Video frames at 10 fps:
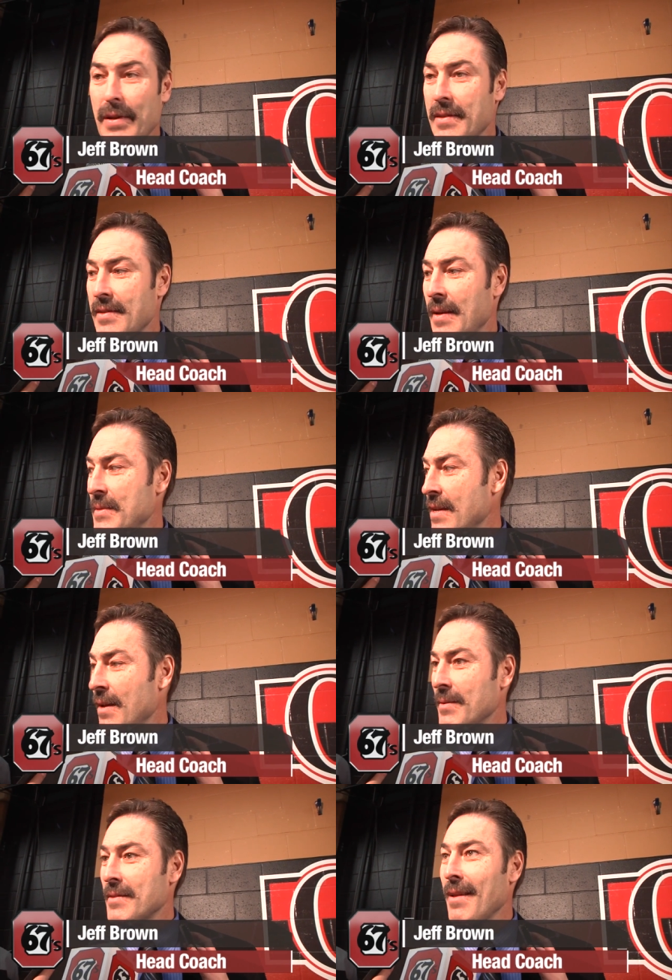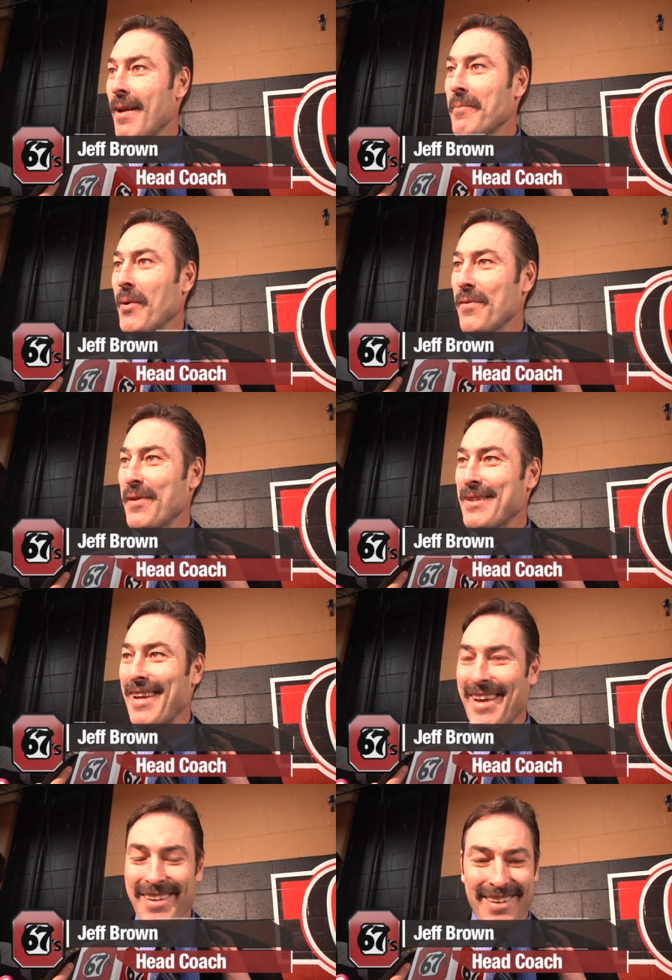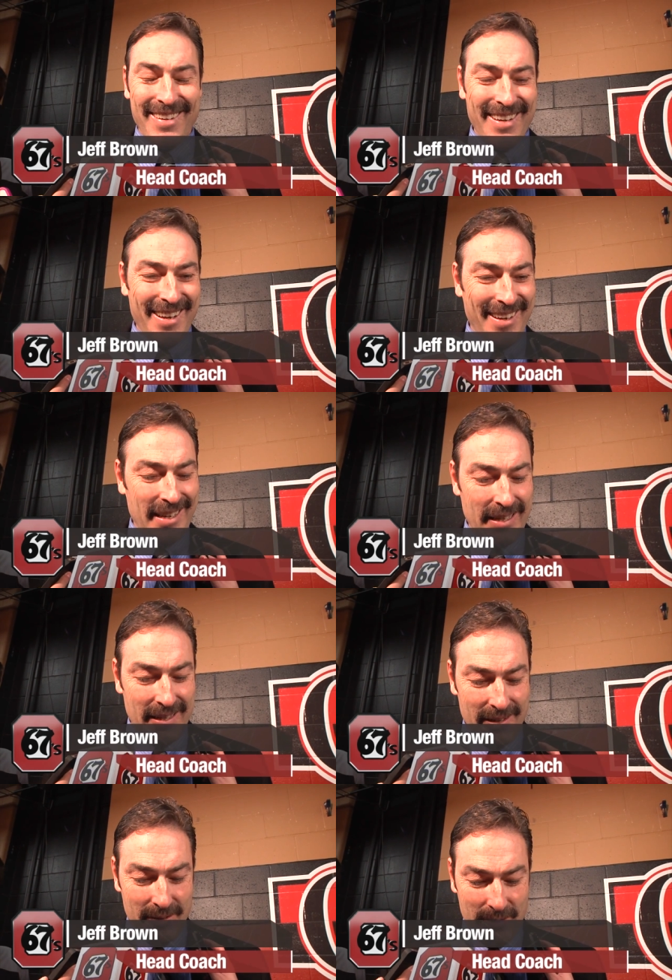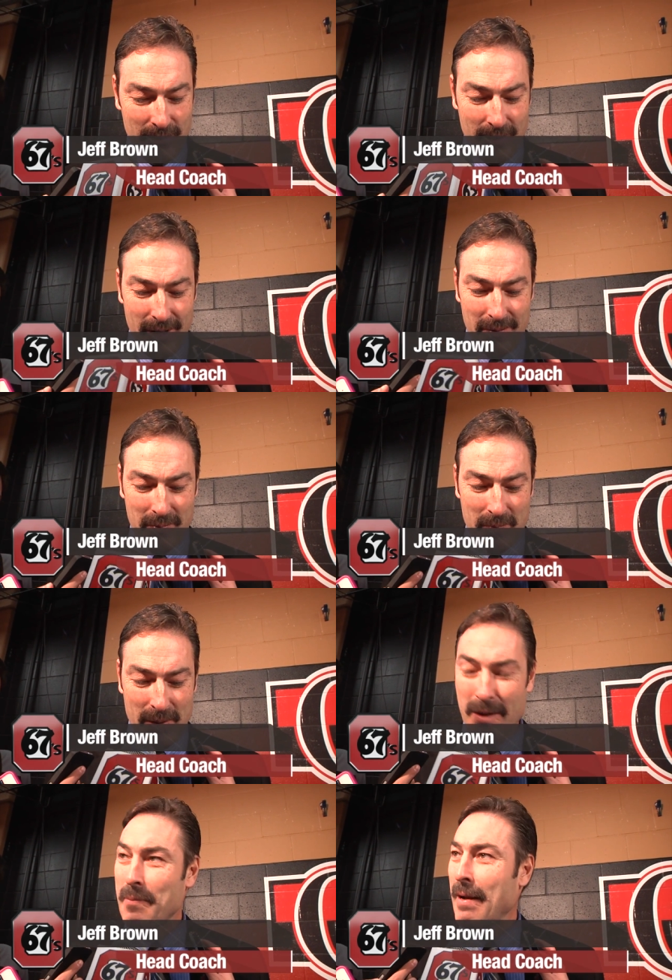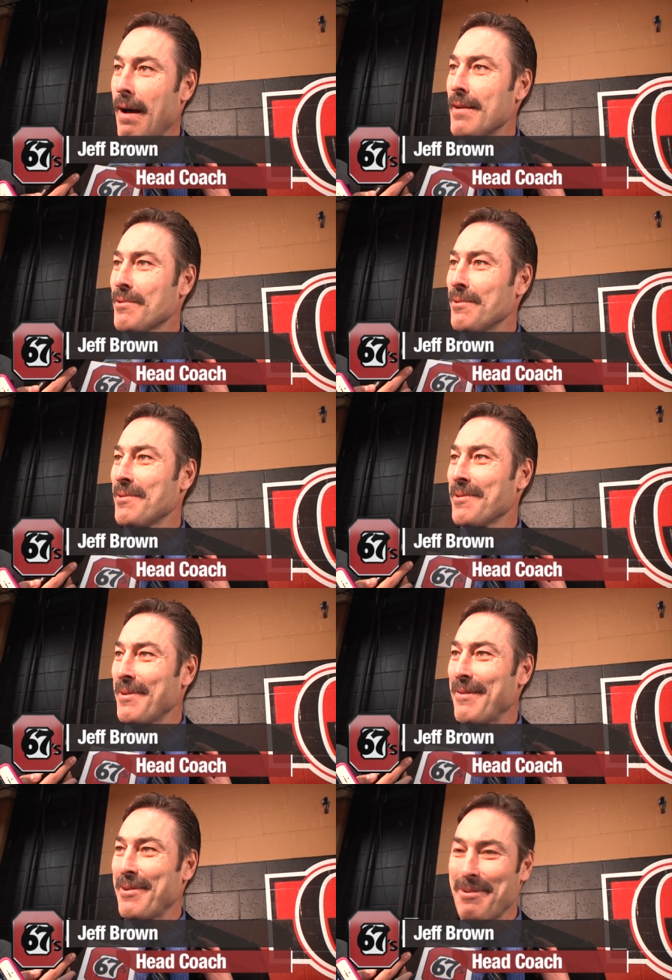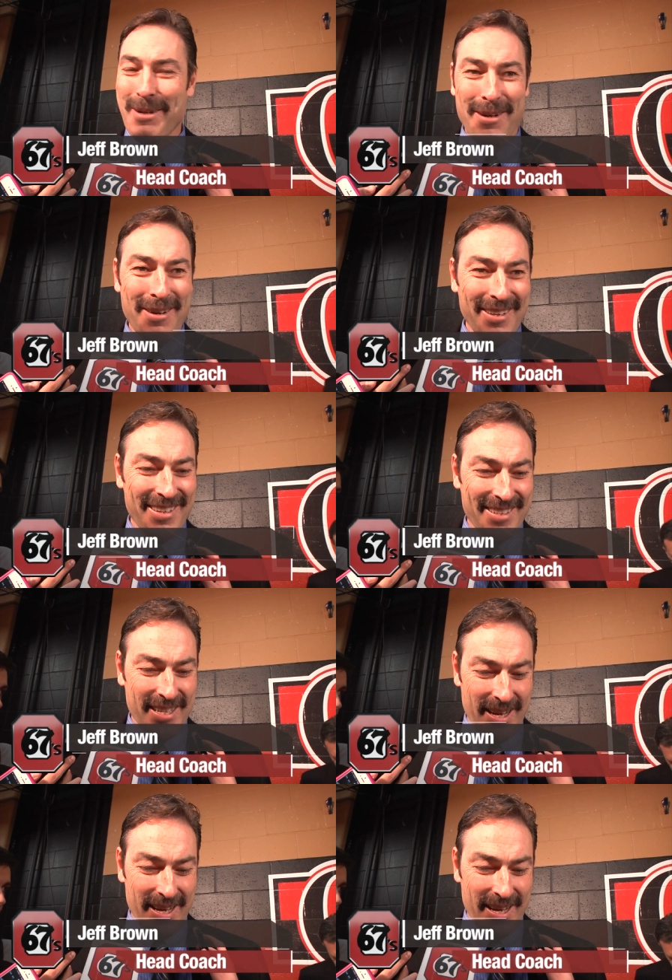But at the same time, it's not perfect again, and uh, we're not painting Picasso's or whatever you want to call it.